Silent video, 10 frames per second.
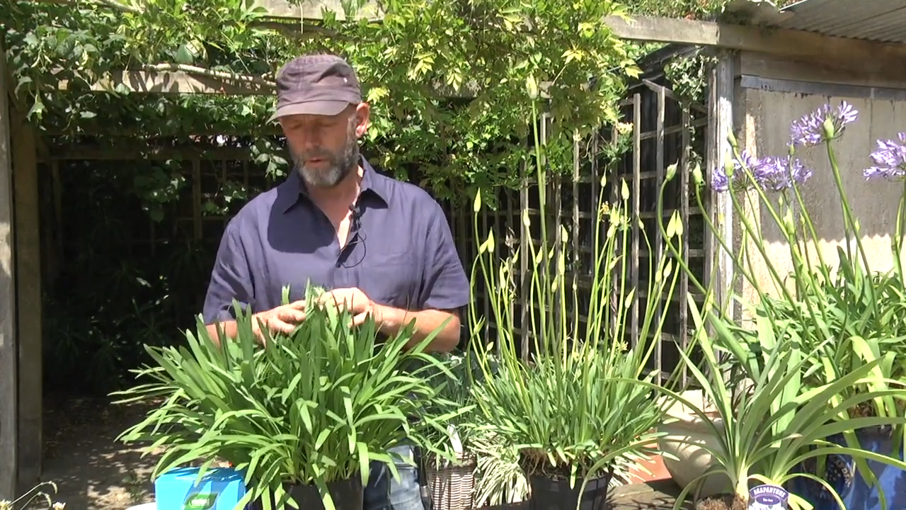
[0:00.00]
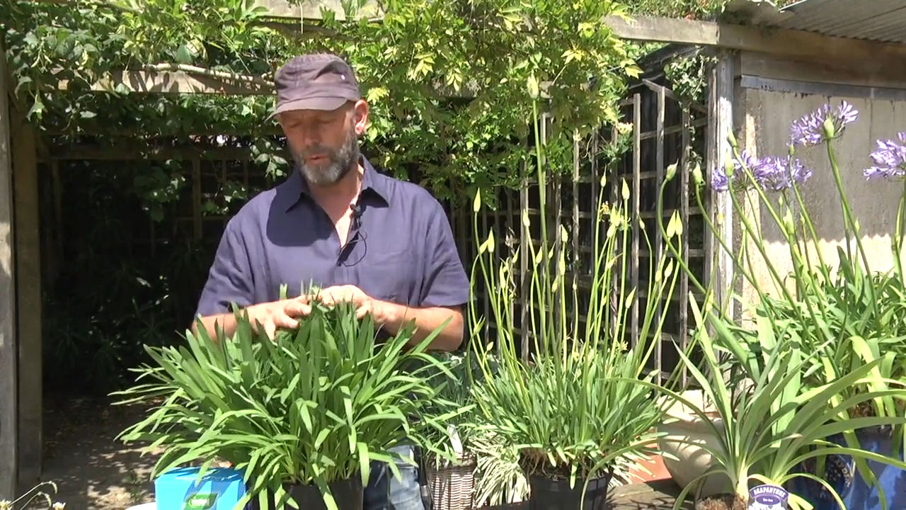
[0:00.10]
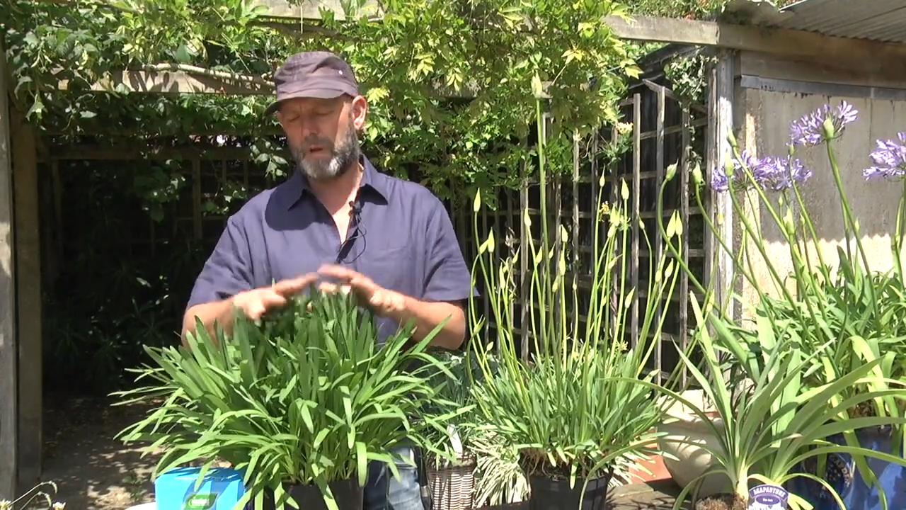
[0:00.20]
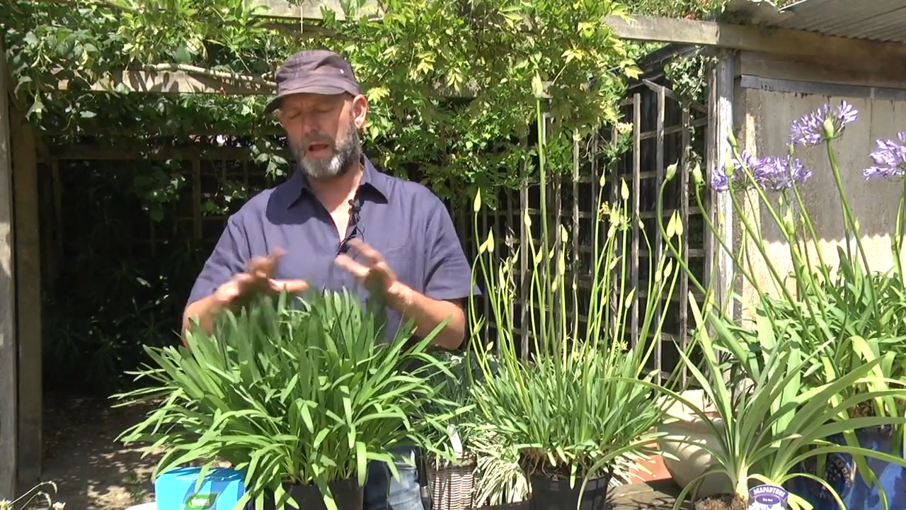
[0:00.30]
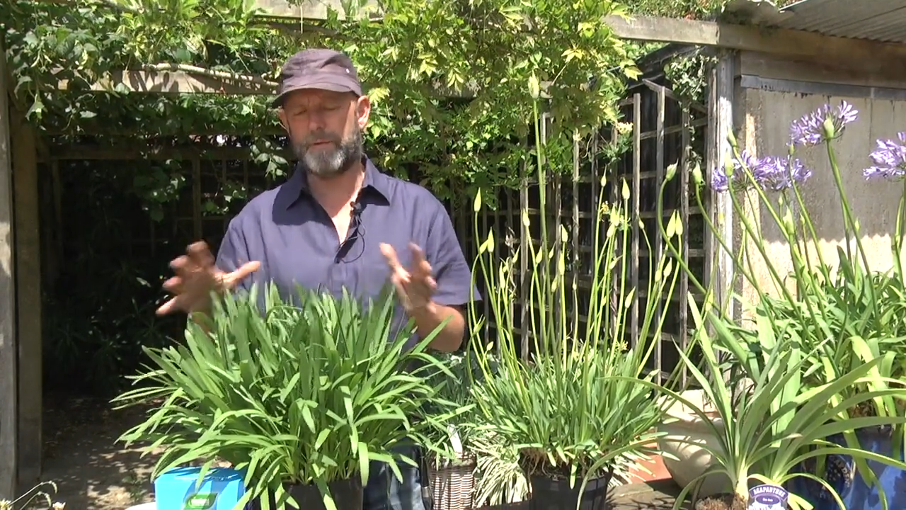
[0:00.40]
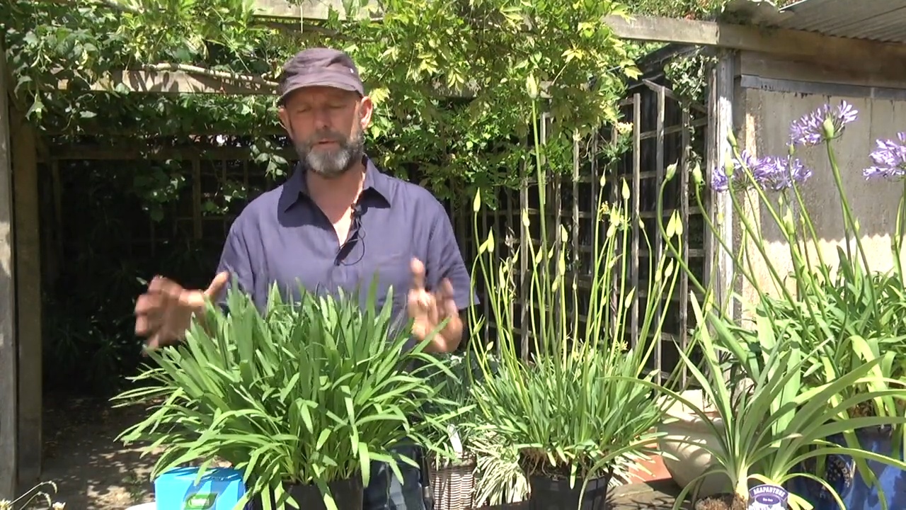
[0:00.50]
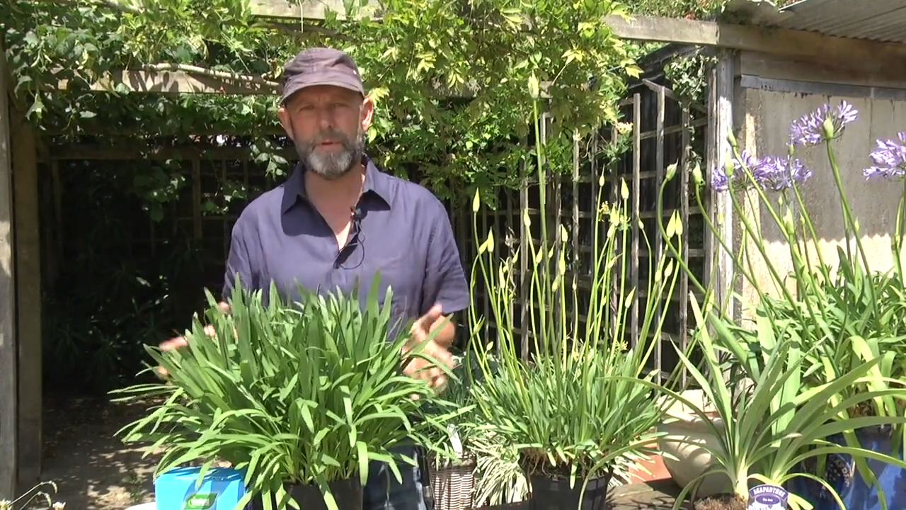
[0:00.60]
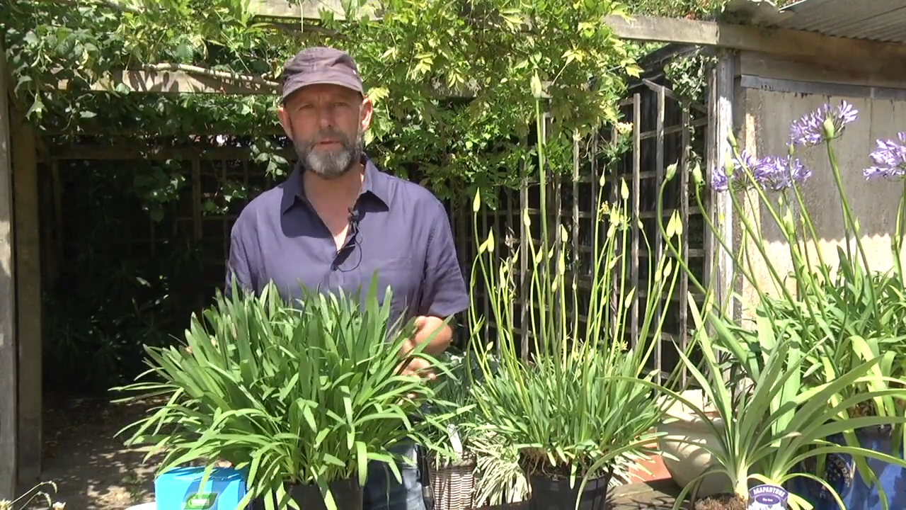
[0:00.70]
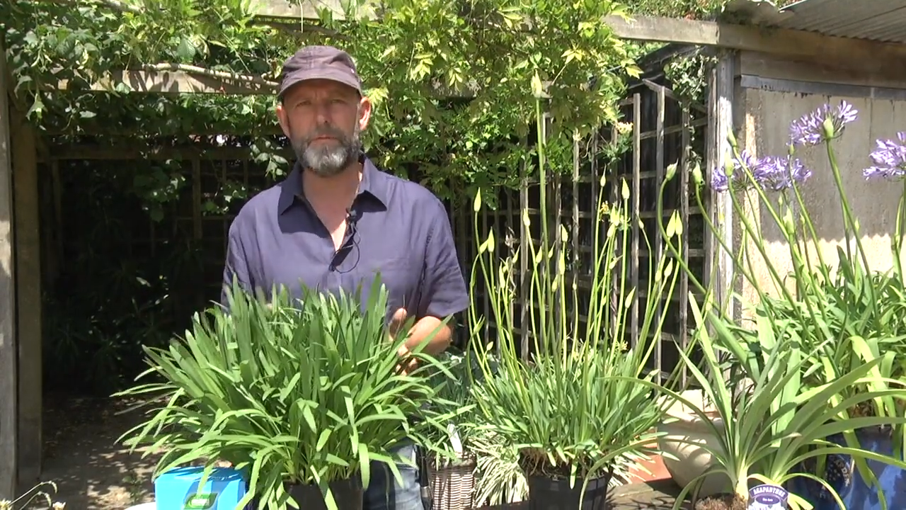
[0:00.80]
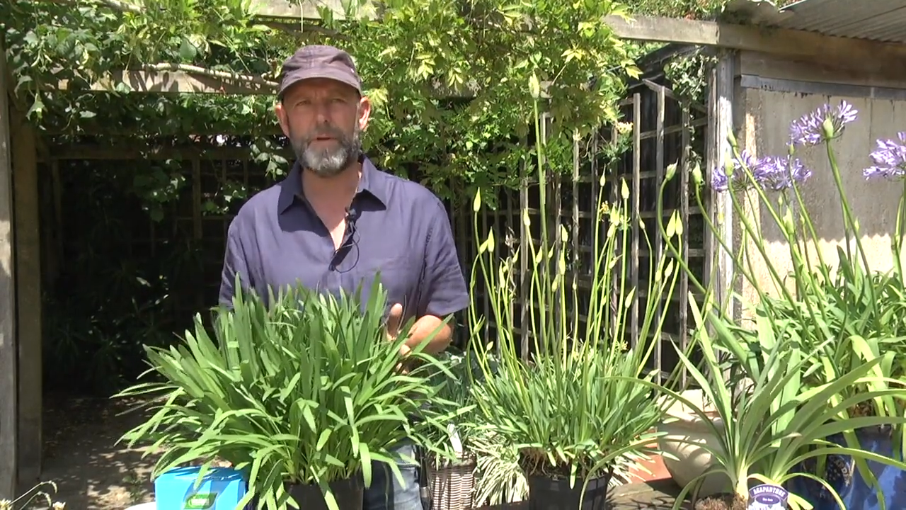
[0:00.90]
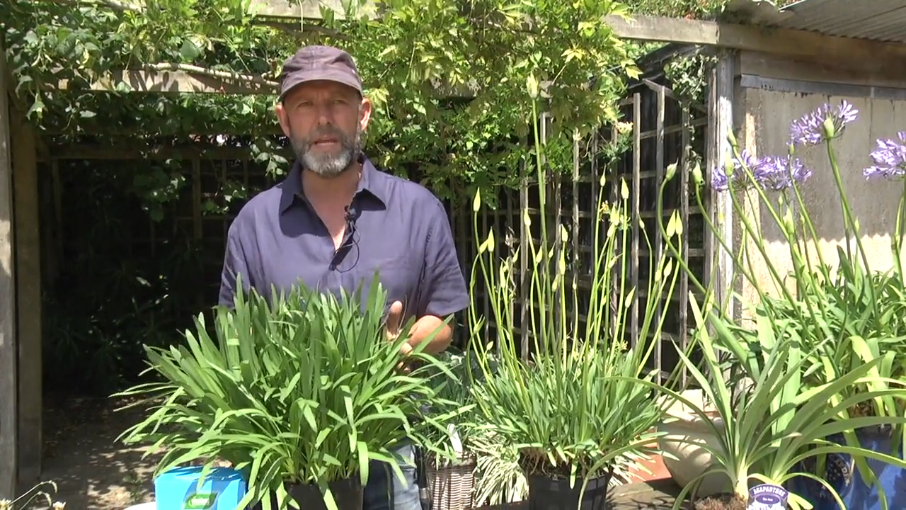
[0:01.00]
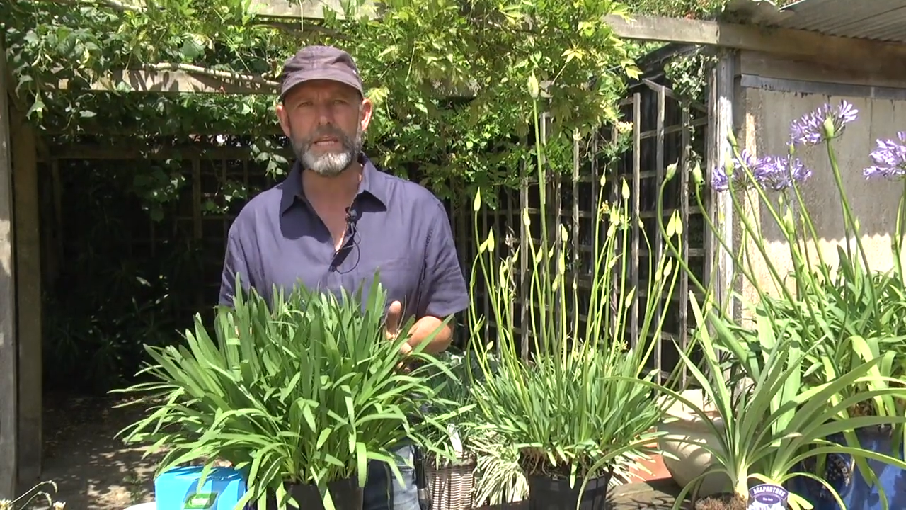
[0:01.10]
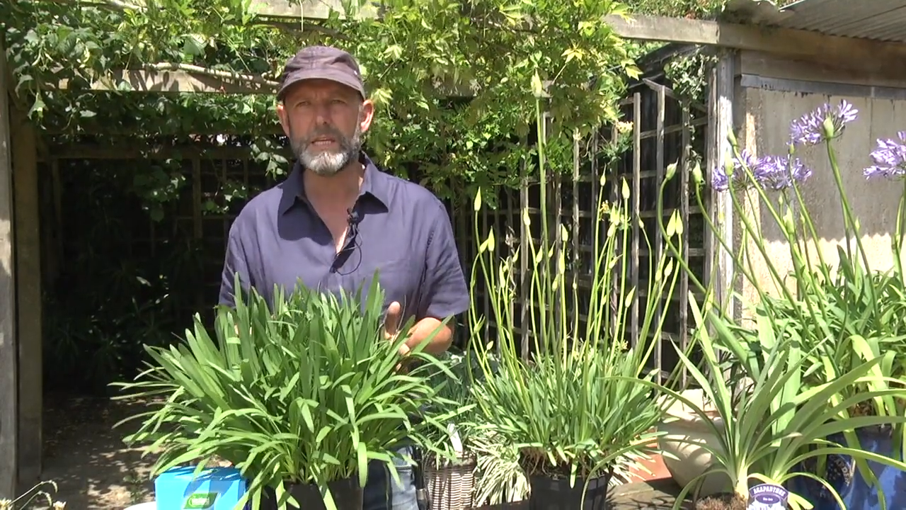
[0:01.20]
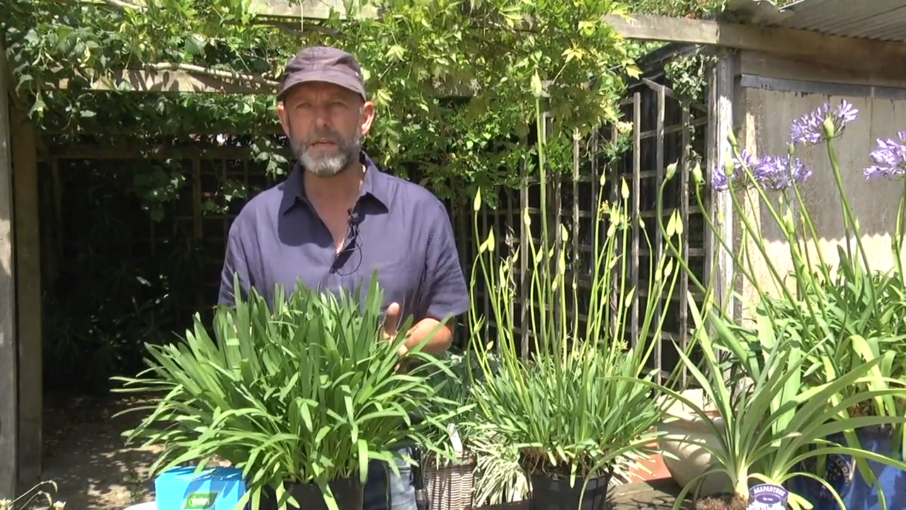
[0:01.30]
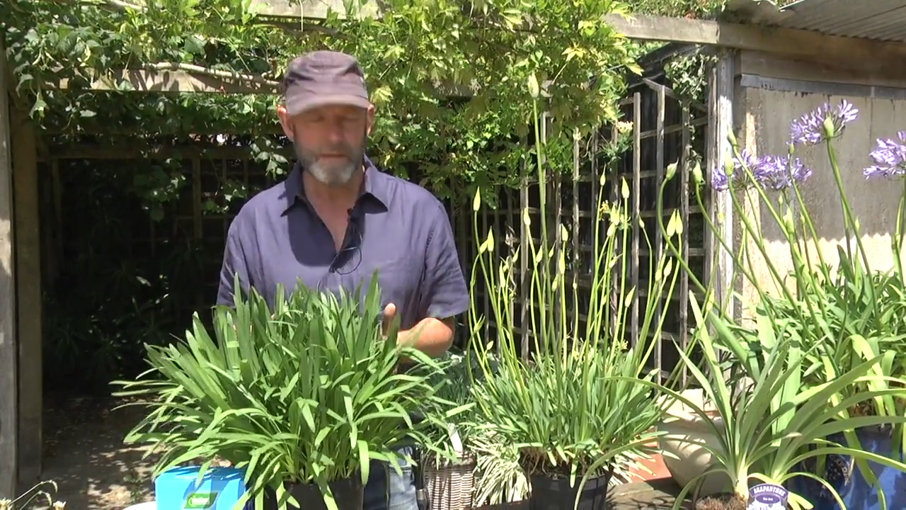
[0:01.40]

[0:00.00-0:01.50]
or covered with fleece.